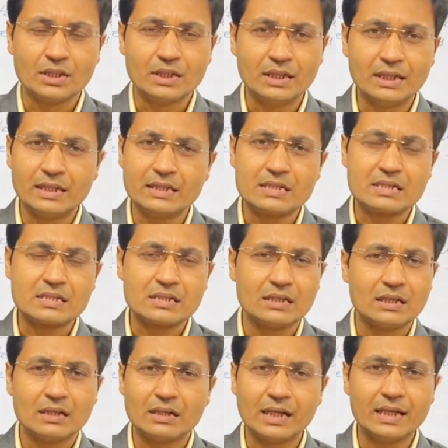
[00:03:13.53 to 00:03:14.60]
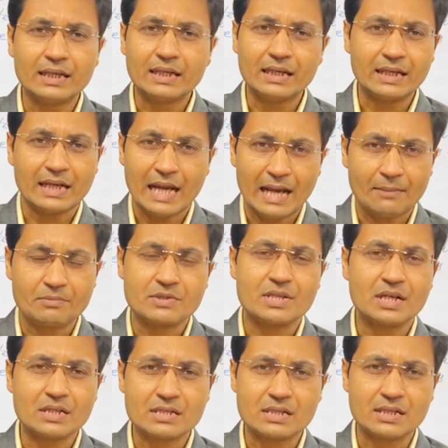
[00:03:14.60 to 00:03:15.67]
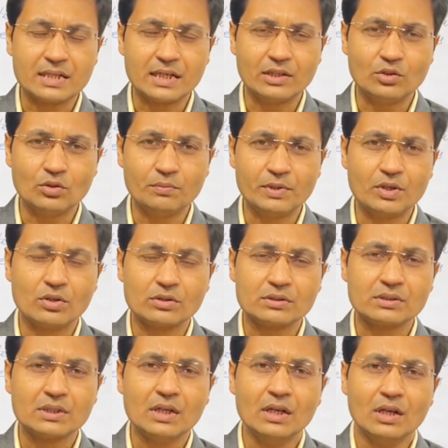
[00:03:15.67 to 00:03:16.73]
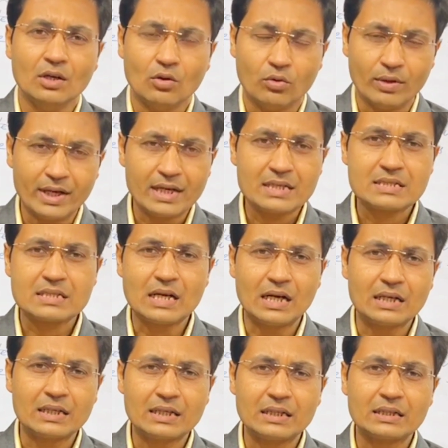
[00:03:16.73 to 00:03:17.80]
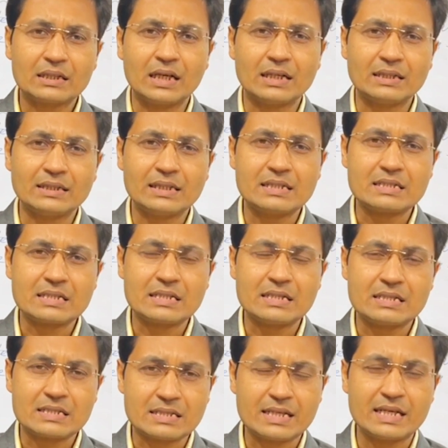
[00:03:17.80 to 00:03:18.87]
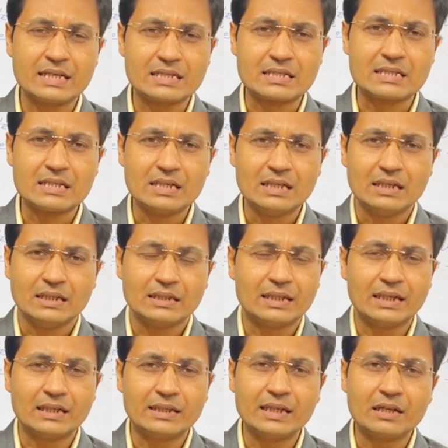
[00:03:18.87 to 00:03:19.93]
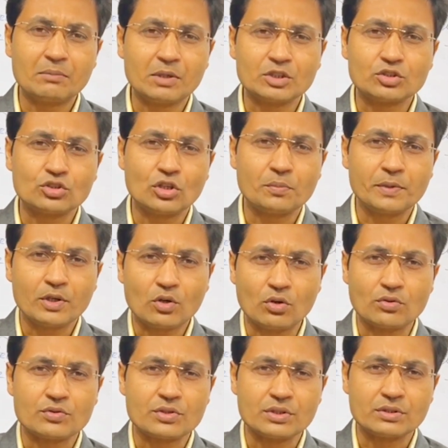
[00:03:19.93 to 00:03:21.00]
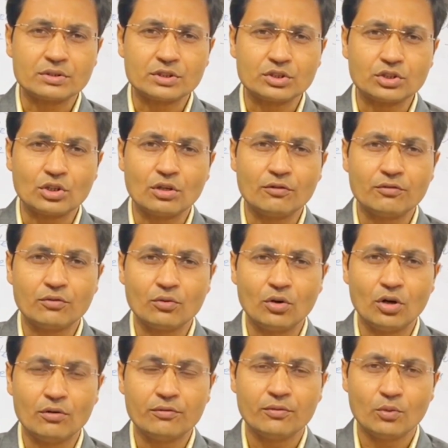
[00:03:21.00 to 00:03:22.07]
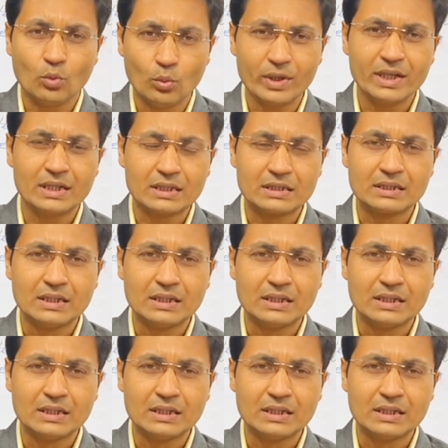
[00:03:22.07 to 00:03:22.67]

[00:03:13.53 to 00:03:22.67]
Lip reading: It is like an absurd scenario, because whereas Article 39C says that there must not be concentration of wealth